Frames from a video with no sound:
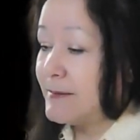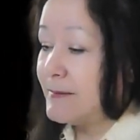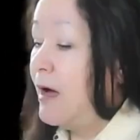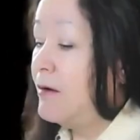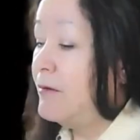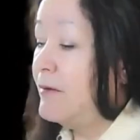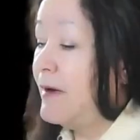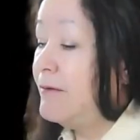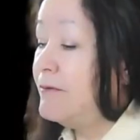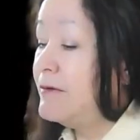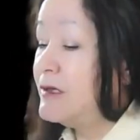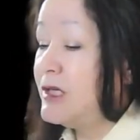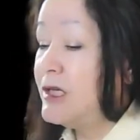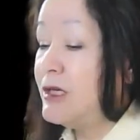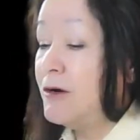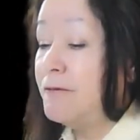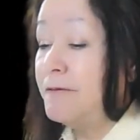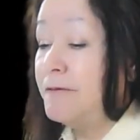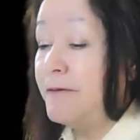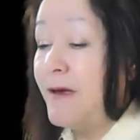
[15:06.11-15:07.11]
However, the
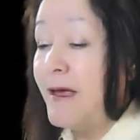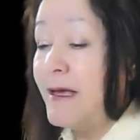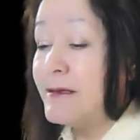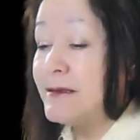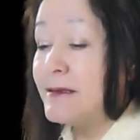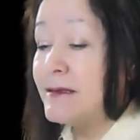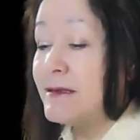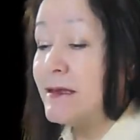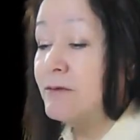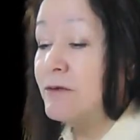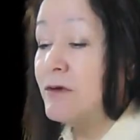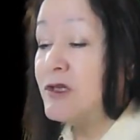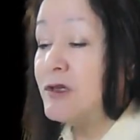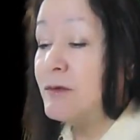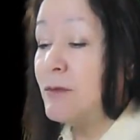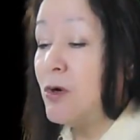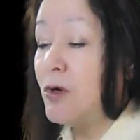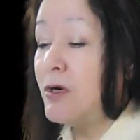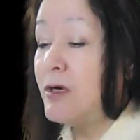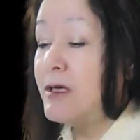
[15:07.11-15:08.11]
offense was
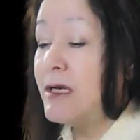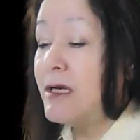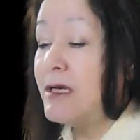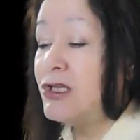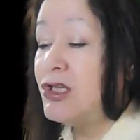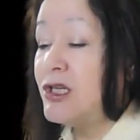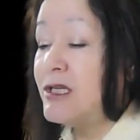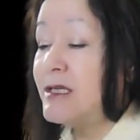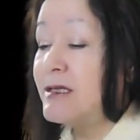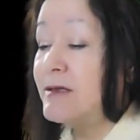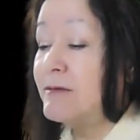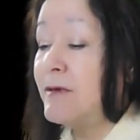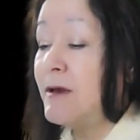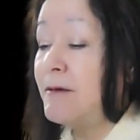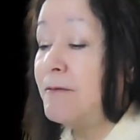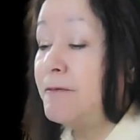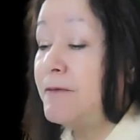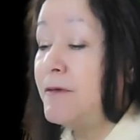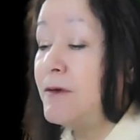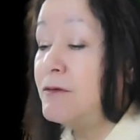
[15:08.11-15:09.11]
more than just
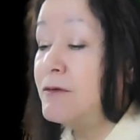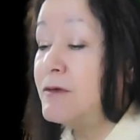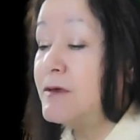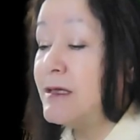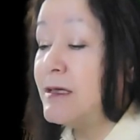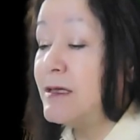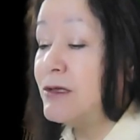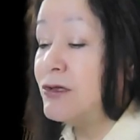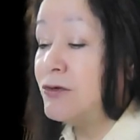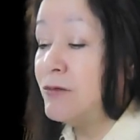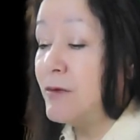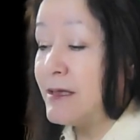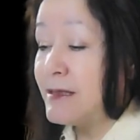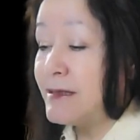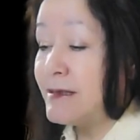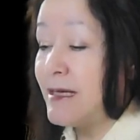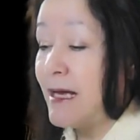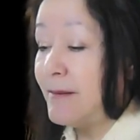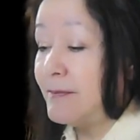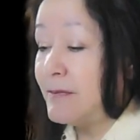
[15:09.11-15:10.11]
refusing to
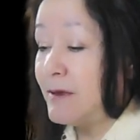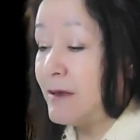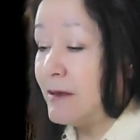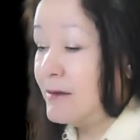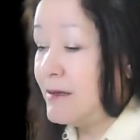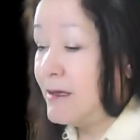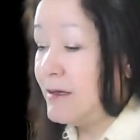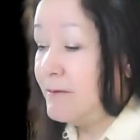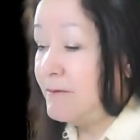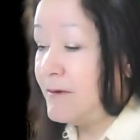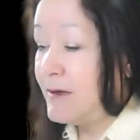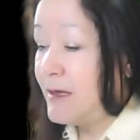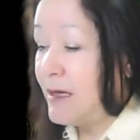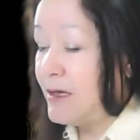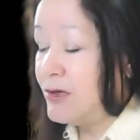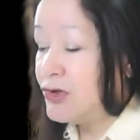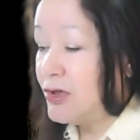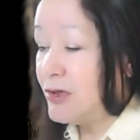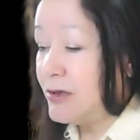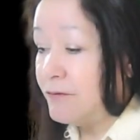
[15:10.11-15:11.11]
accept the
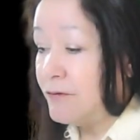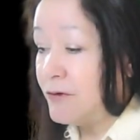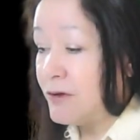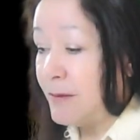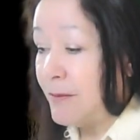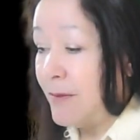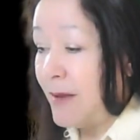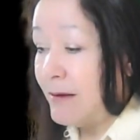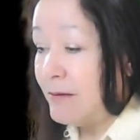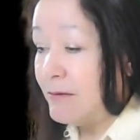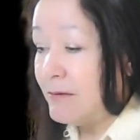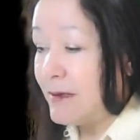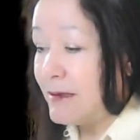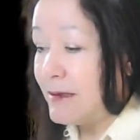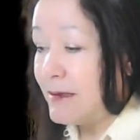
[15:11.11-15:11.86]
invitation for the banquet.